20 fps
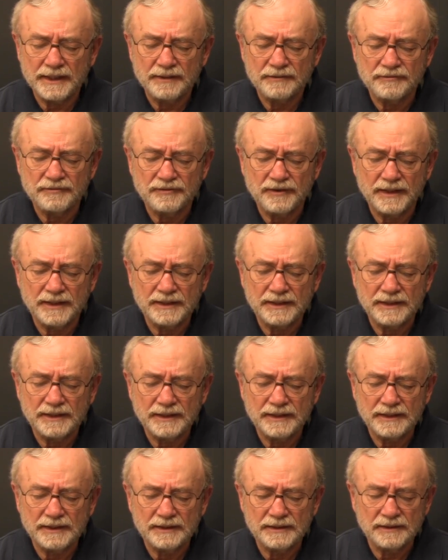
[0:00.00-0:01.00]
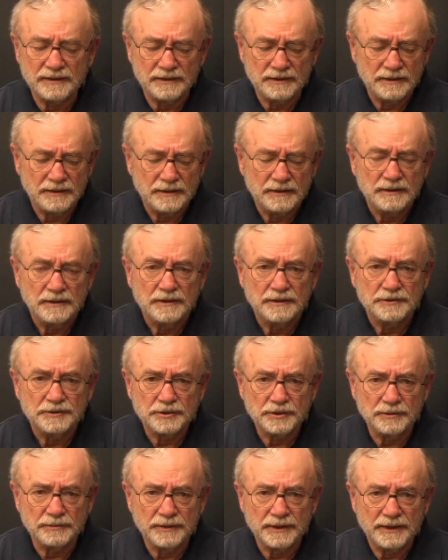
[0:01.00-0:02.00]
and fighting in
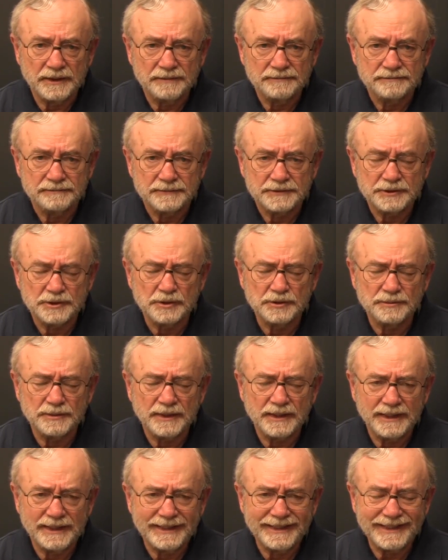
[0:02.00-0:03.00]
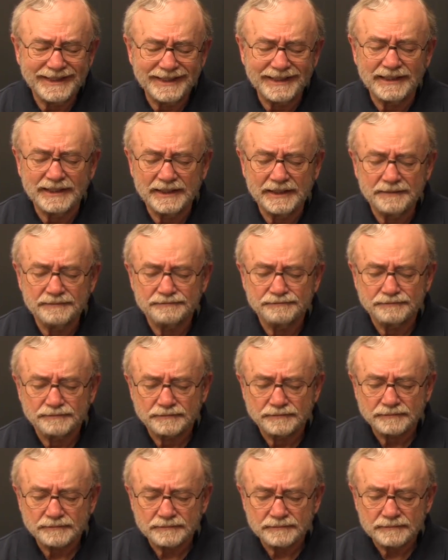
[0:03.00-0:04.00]
in Italy.
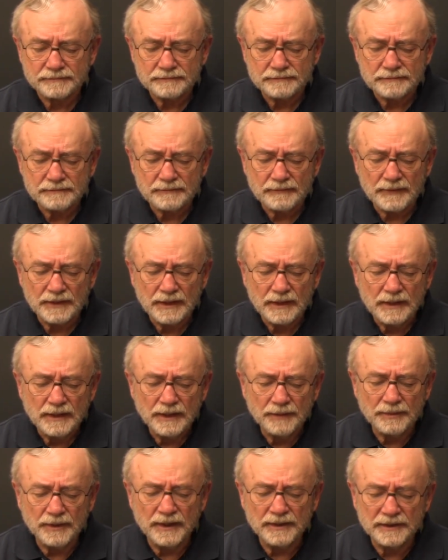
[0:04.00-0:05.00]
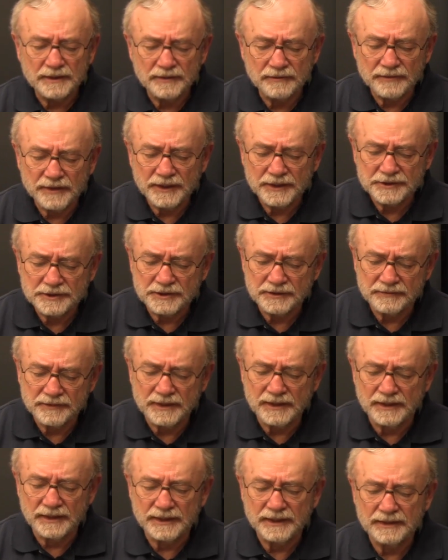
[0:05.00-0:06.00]
Upon the invasion of
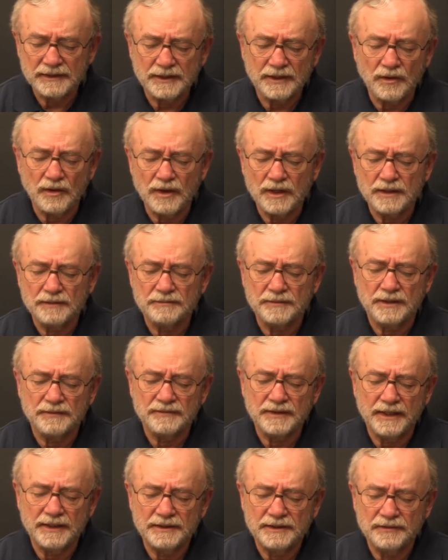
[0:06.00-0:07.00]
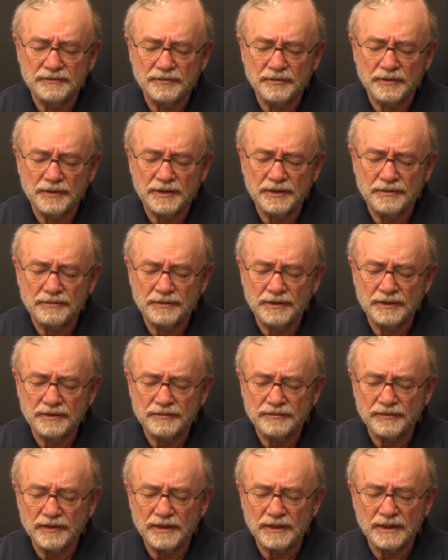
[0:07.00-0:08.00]
Italy in the autumn of 1943, the
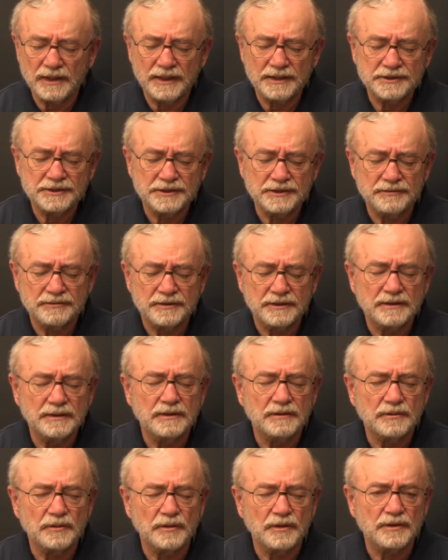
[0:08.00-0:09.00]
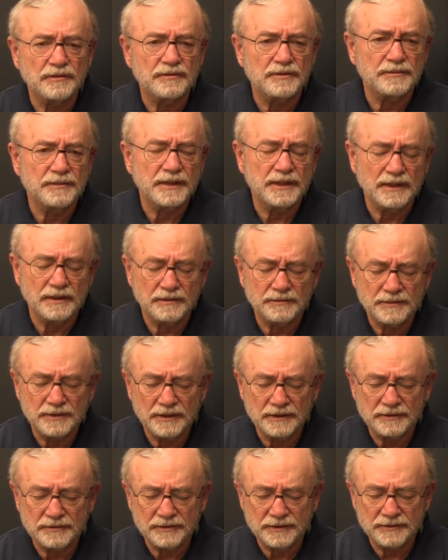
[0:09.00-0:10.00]
front line shifted north from the Arab
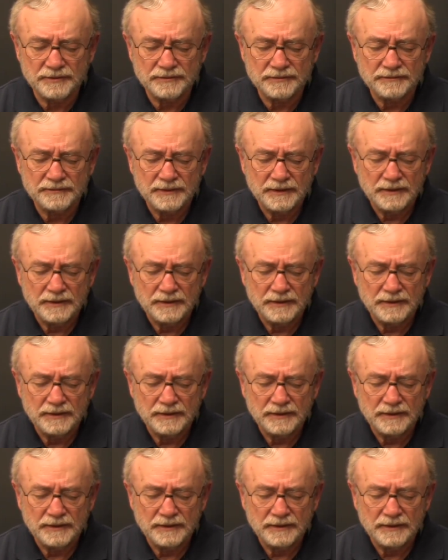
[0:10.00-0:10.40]
countries.